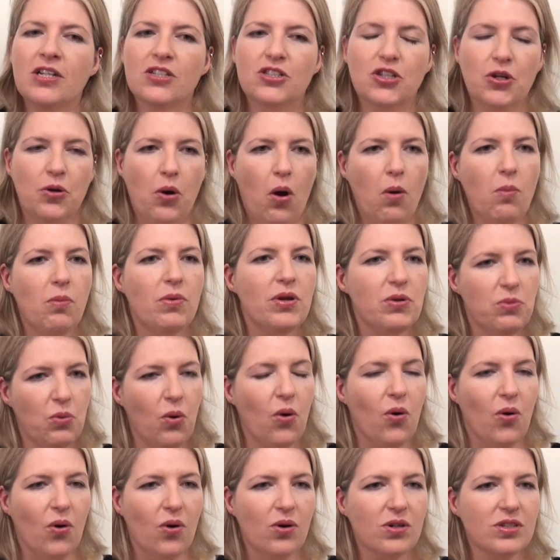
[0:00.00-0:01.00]
So on we
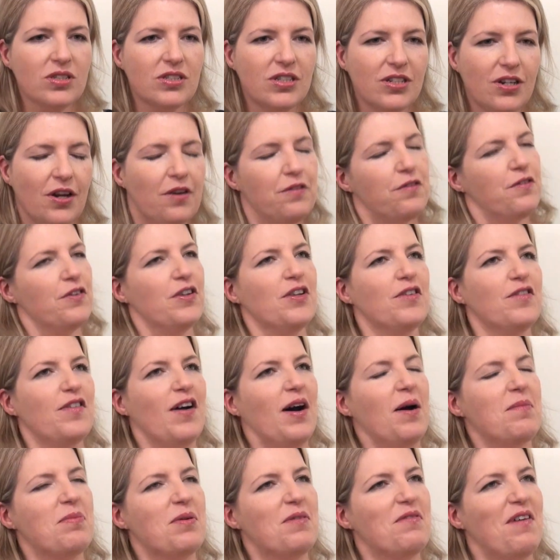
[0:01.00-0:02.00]
walked, you know, full of
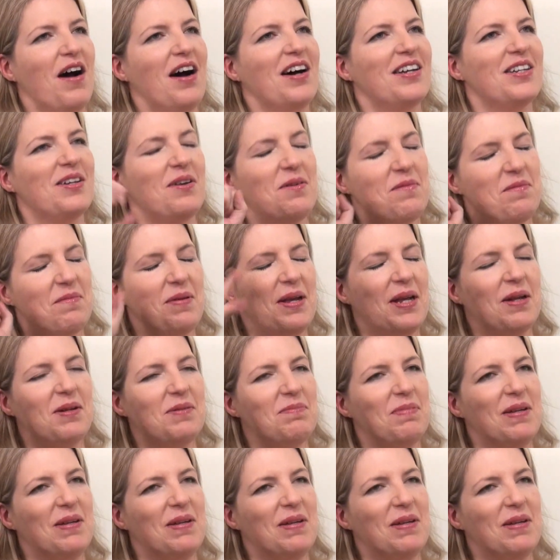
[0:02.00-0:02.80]
our bravado and big,